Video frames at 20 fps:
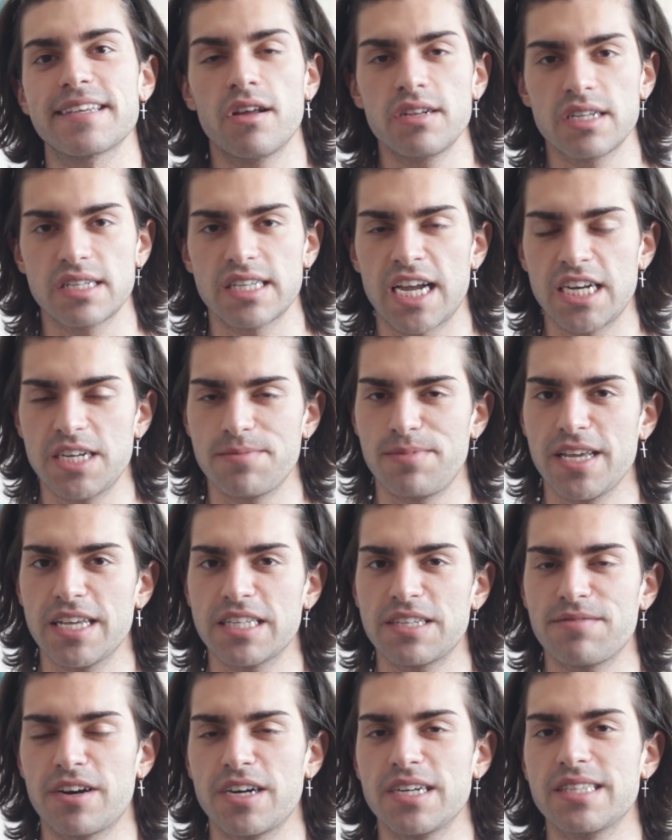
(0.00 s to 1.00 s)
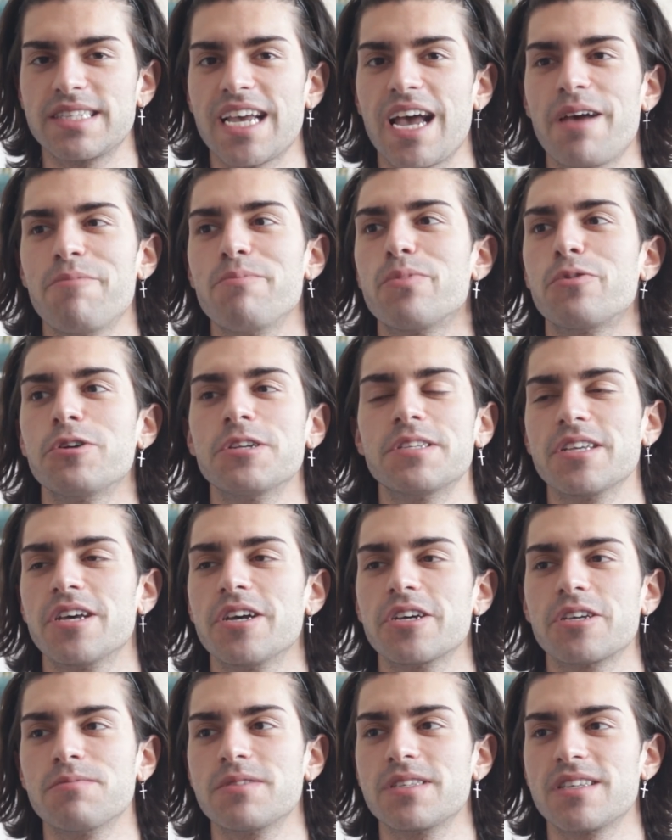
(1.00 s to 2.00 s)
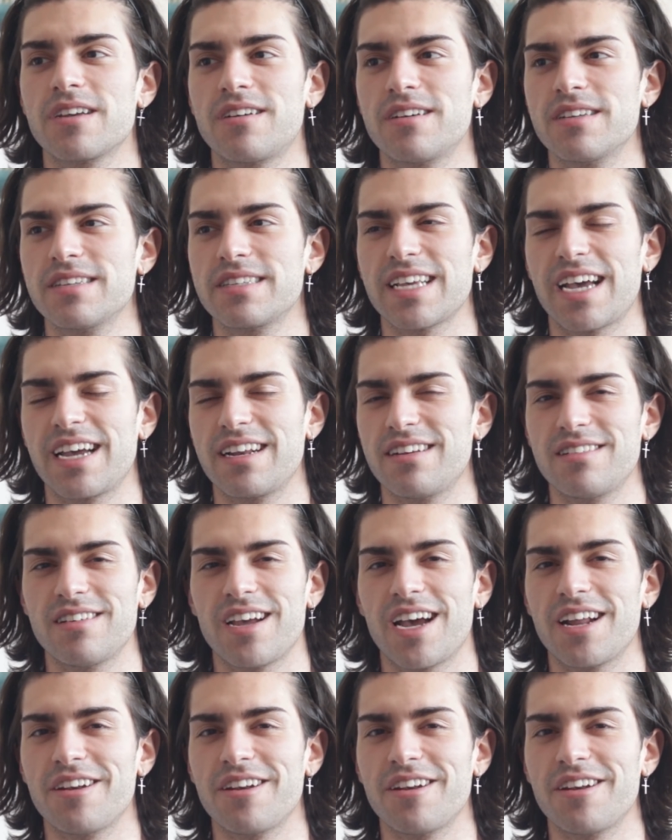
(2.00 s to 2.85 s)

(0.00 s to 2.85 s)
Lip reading: Understandably, it's a very temporary circumstance and